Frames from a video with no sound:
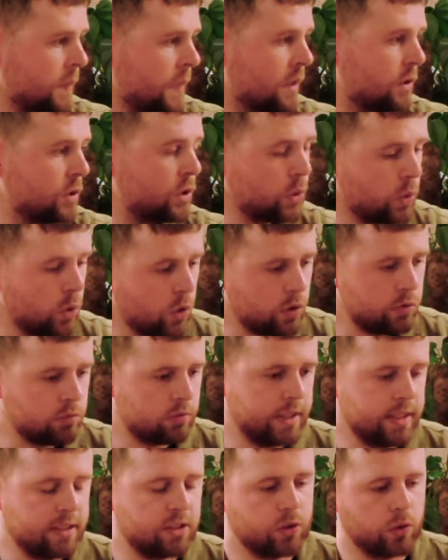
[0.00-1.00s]
short on
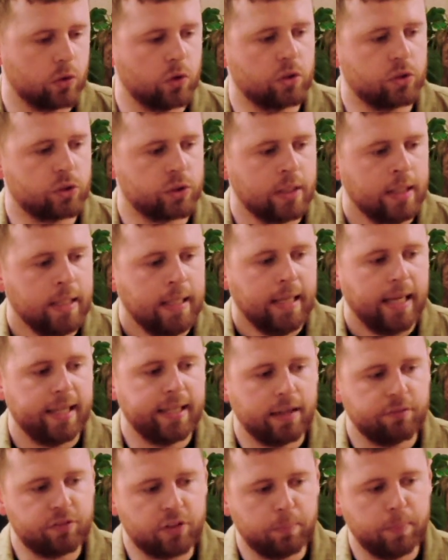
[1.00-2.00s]
resource and
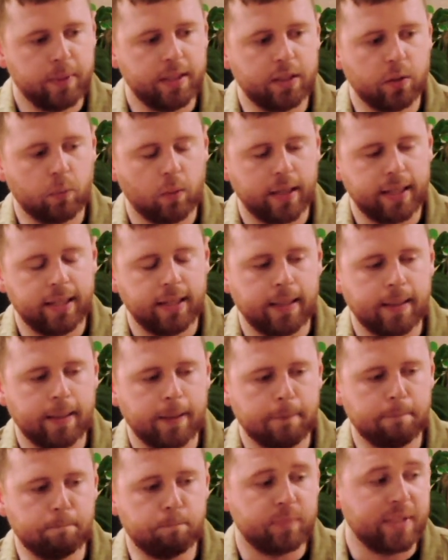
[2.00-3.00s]
have to be quite
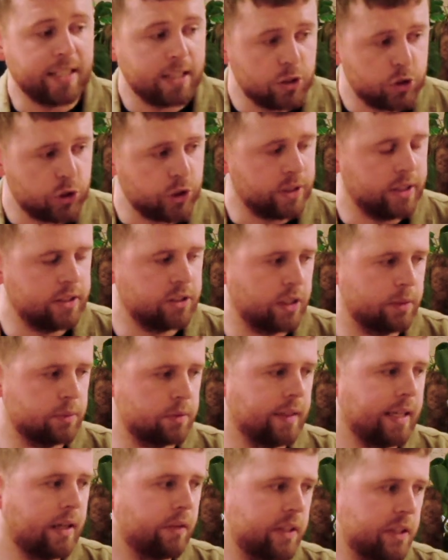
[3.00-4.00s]
diligent in terms
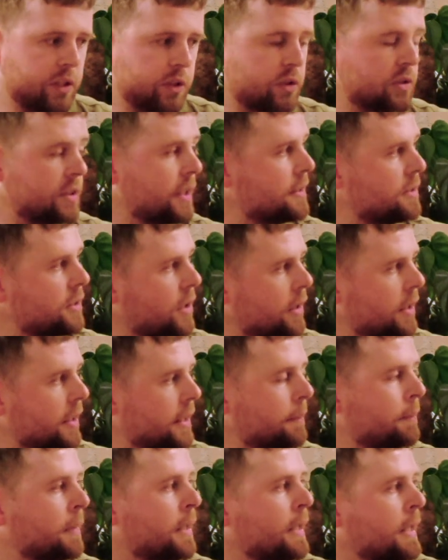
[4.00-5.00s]
of how they use their
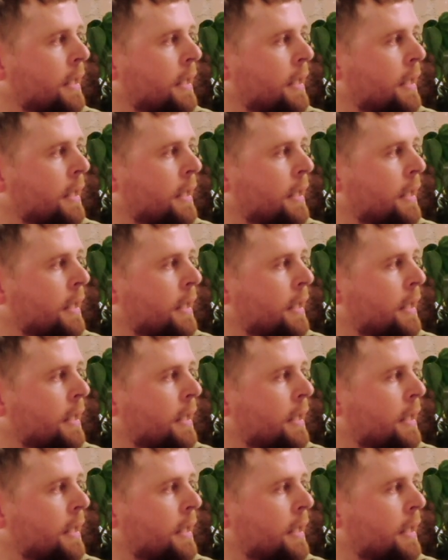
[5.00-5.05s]
time.